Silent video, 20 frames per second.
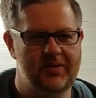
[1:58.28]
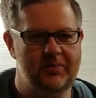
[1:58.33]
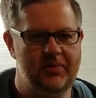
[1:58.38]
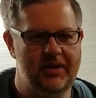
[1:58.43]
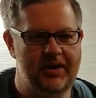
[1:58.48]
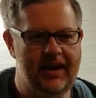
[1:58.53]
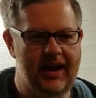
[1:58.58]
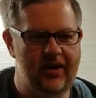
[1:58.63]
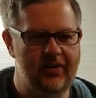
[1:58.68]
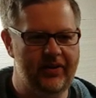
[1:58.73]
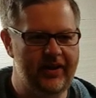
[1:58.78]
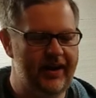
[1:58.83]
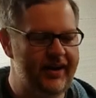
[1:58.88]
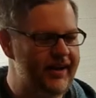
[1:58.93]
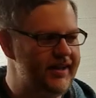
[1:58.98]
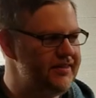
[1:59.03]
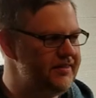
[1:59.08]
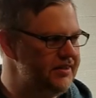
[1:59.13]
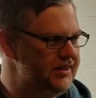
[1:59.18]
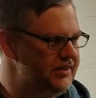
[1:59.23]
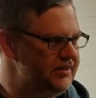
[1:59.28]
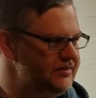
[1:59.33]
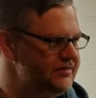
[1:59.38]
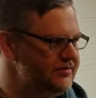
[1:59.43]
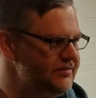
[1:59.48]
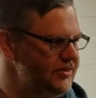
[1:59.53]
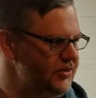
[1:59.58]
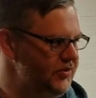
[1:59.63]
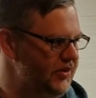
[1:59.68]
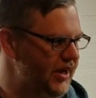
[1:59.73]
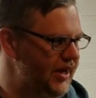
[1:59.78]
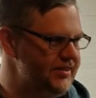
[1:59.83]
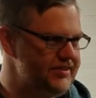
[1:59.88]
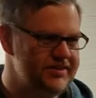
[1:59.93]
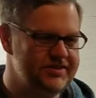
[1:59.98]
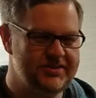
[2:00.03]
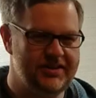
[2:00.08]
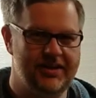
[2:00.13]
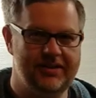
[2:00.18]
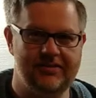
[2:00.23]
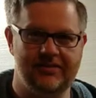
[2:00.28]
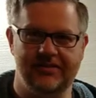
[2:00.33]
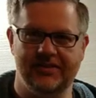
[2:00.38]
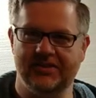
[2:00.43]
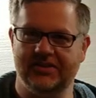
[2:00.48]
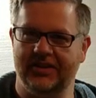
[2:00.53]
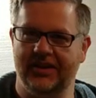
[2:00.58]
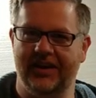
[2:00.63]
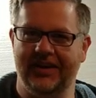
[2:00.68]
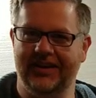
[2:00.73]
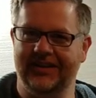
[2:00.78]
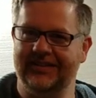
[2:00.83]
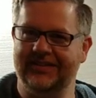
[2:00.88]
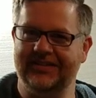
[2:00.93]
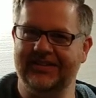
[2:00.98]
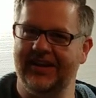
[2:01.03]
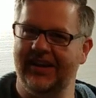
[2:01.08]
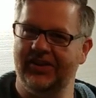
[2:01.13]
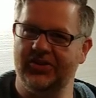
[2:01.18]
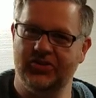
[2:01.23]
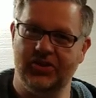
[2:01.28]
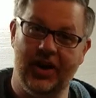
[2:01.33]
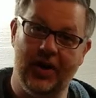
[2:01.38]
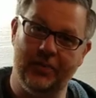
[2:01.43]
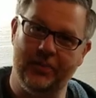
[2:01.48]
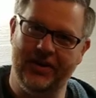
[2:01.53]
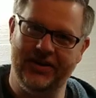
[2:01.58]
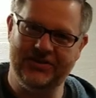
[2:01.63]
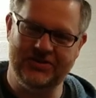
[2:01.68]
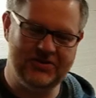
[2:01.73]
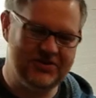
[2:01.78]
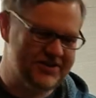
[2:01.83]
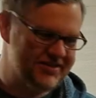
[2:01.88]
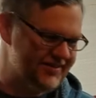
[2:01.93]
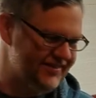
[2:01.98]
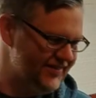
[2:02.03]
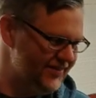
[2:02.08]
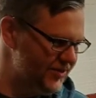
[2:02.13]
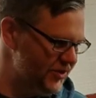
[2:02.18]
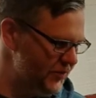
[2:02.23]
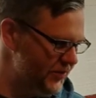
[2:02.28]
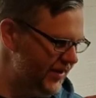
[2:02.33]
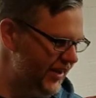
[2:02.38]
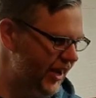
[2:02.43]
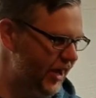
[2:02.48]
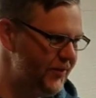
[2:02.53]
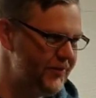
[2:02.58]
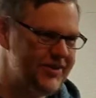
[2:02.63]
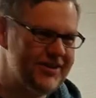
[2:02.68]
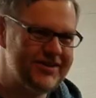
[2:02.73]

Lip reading: But now that I think Newcastle Central is starting to take shape, as you can see behind